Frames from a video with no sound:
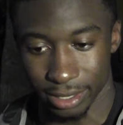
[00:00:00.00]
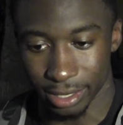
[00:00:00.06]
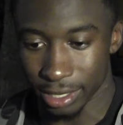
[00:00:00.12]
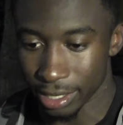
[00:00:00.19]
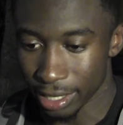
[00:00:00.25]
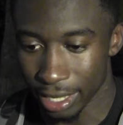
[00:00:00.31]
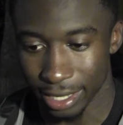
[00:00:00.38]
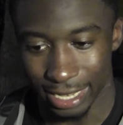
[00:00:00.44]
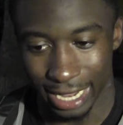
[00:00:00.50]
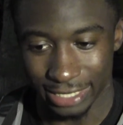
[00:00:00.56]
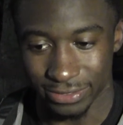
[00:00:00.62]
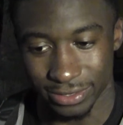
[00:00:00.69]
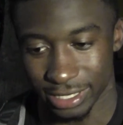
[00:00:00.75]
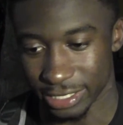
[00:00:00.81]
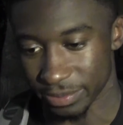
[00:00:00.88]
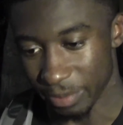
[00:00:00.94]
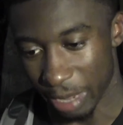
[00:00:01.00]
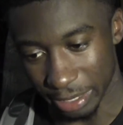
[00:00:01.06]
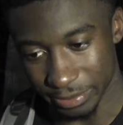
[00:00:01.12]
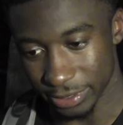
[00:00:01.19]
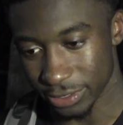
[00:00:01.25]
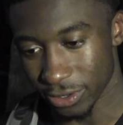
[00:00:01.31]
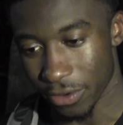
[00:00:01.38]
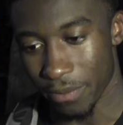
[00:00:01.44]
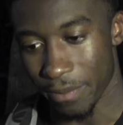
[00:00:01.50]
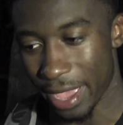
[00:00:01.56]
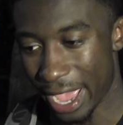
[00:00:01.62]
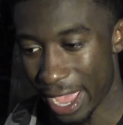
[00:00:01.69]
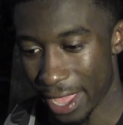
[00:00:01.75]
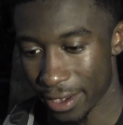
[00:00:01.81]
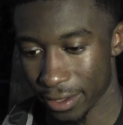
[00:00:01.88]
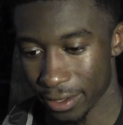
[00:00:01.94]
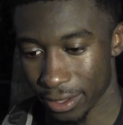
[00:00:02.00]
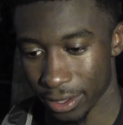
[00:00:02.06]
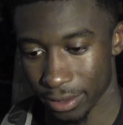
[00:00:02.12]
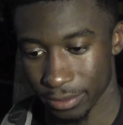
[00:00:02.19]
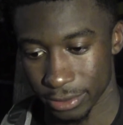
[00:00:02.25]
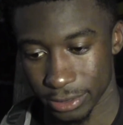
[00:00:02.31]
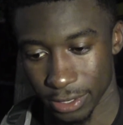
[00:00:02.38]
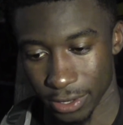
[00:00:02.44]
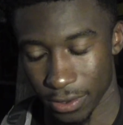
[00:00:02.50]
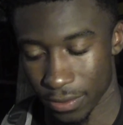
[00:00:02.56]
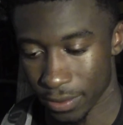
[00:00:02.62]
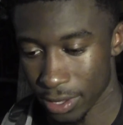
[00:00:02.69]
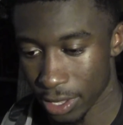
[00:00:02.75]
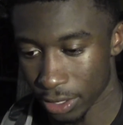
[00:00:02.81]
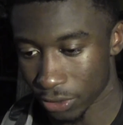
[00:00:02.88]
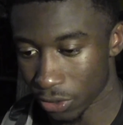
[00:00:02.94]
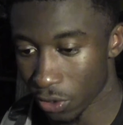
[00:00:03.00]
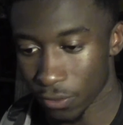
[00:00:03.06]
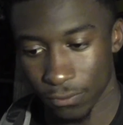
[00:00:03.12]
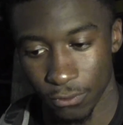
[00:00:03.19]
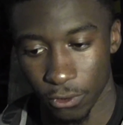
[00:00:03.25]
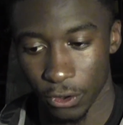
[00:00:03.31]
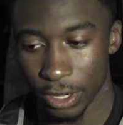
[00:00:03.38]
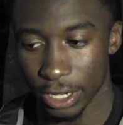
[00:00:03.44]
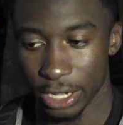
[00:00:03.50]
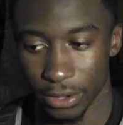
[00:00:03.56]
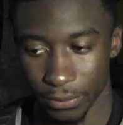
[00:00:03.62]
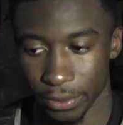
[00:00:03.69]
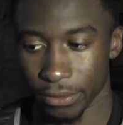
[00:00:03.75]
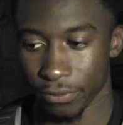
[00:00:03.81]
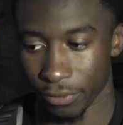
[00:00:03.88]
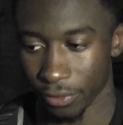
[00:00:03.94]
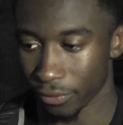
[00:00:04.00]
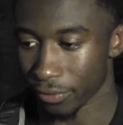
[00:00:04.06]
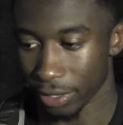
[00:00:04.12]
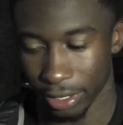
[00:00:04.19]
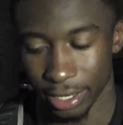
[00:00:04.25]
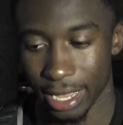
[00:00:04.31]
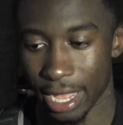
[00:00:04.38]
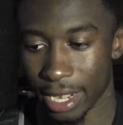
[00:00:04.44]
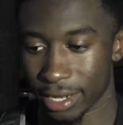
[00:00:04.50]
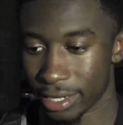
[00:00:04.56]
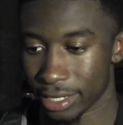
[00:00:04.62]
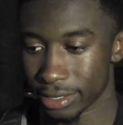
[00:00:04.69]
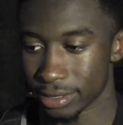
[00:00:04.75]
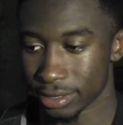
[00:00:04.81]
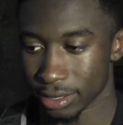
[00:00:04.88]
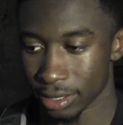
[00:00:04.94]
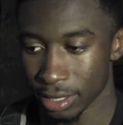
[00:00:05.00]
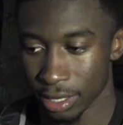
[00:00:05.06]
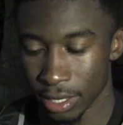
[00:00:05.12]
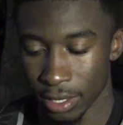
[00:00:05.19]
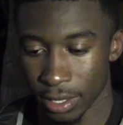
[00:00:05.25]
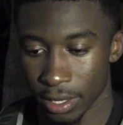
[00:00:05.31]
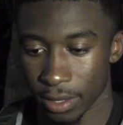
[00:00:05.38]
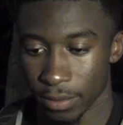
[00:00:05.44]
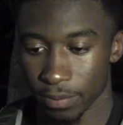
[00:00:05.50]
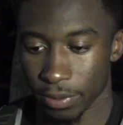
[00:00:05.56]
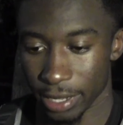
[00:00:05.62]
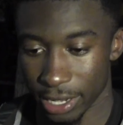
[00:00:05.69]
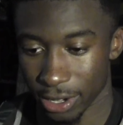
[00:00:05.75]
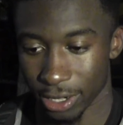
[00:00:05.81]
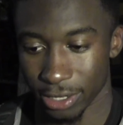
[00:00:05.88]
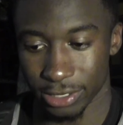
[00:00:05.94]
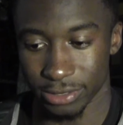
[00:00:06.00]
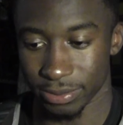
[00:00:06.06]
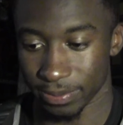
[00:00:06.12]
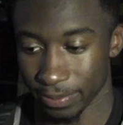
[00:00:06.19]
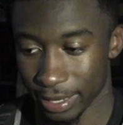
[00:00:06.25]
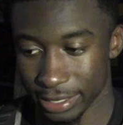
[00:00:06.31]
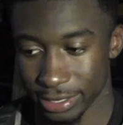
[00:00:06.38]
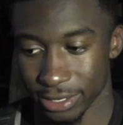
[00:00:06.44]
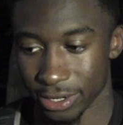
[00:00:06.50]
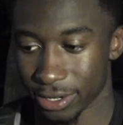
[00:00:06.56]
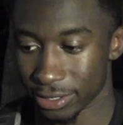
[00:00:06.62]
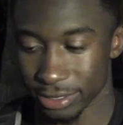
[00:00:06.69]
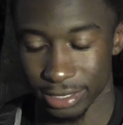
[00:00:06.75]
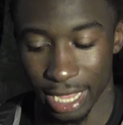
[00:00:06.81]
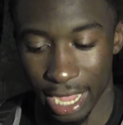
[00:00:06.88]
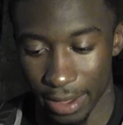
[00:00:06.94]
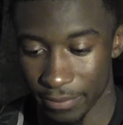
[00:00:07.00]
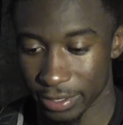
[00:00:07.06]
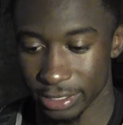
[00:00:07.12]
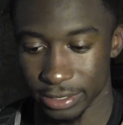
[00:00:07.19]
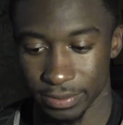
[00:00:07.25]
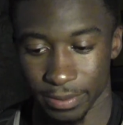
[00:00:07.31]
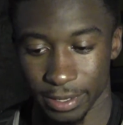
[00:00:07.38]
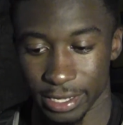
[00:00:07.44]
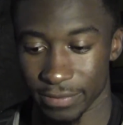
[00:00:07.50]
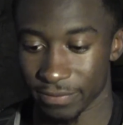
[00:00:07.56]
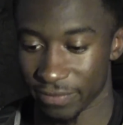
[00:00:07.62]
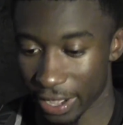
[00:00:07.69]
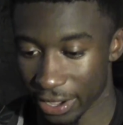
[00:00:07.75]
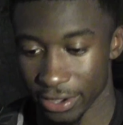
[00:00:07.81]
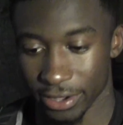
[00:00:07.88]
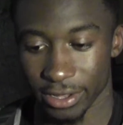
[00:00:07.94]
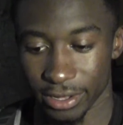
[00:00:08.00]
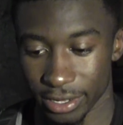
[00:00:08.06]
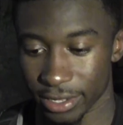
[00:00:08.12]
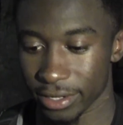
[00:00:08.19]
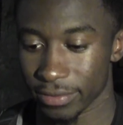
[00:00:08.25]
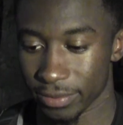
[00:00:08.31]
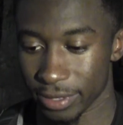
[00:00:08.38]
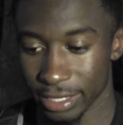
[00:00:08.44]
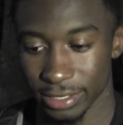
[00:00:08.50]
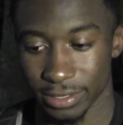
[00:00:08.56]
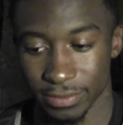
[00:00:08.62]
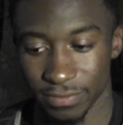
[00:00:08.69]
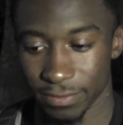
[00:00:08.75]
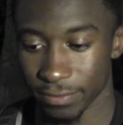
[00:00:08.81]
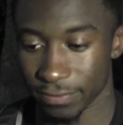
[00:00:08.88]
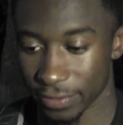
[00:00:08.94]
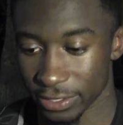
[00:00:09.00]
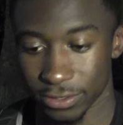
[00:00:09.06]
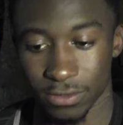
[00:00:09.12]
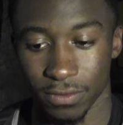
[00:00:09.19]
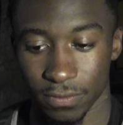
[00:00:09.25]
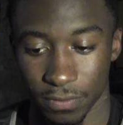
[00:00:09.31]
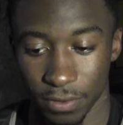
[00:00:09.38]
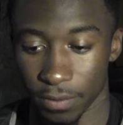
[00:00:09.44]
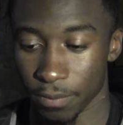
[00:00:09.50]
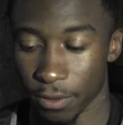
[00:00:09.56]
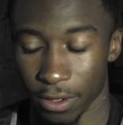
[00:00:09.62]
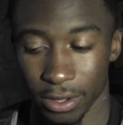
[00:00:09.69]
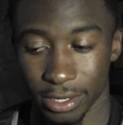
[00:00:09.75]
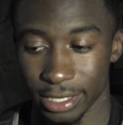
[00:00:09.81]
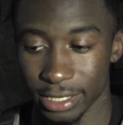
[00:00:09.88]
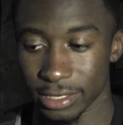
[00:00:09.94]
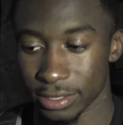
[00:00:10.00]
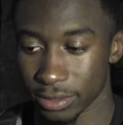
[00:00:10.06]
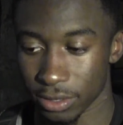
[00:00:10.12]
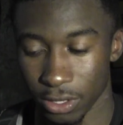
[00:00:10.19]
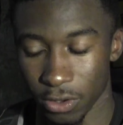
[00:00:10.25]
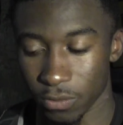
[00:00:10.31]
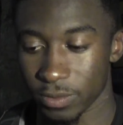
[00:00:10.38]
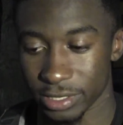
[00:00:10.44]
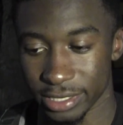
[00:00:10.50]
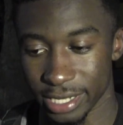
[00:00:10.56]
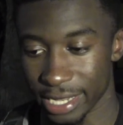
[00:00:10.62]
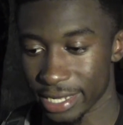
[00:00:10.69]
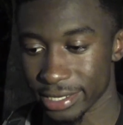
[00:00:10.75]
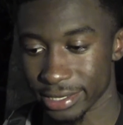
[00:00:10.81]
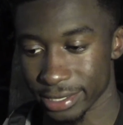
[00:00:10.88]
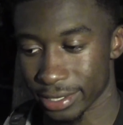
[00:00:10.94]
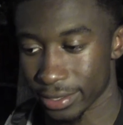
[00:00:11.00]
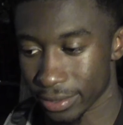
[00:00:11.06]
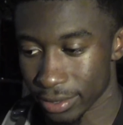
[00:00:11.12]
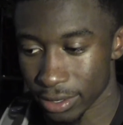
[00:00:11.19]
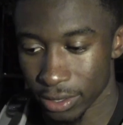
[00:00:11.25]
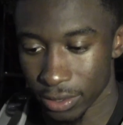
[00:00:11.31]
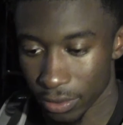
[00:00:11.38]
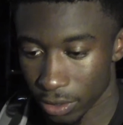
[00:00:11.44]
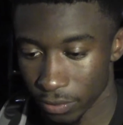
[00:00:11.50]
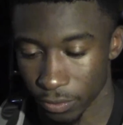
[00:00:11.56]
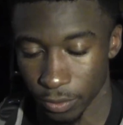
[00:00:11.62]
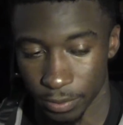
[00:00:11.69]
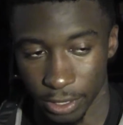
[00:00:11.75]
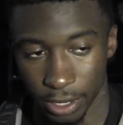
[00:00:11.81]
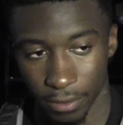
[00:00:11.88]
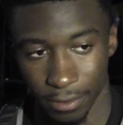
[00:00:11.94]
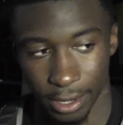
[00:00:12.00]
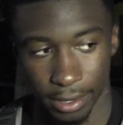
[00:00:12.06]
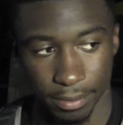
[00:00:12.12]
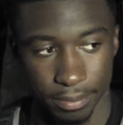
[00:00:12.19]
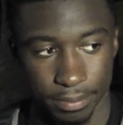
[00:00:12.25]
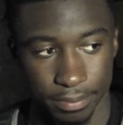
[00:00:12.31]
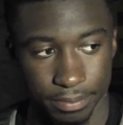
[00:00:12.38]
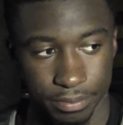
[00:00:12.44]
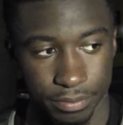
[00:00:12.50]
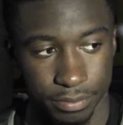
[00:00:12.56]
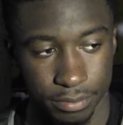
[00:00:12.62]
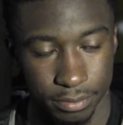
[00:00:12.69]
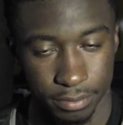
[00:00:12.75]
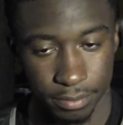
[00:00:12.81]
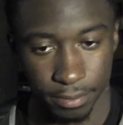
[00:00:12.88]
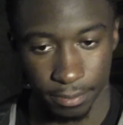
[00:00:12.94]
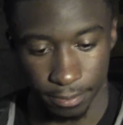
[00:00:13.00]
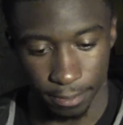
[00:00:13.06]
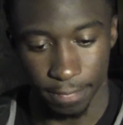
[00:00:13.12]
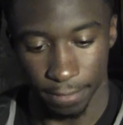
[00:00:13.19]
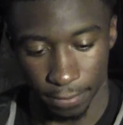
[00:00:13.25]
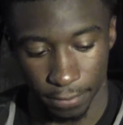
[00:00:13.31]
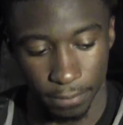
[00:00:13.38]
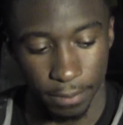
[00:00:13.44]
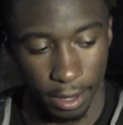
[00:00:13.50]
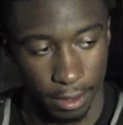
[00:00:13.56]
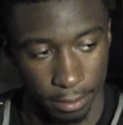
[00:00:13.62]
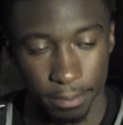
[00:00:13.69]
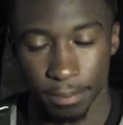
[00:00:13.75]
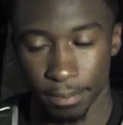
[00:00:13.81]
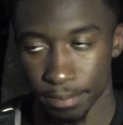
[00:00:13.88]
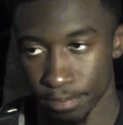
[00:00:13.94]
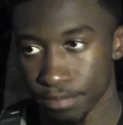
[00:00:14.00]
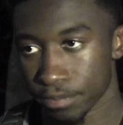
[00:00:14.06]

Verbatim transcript: and that's what just makes me so mad. Um, so going forward here, we, we really gotta just play our play to our assignments, play very good. There's physical football. There's no mistakes and and we'll be all right. Just appreciate your time. No problem. Thank you.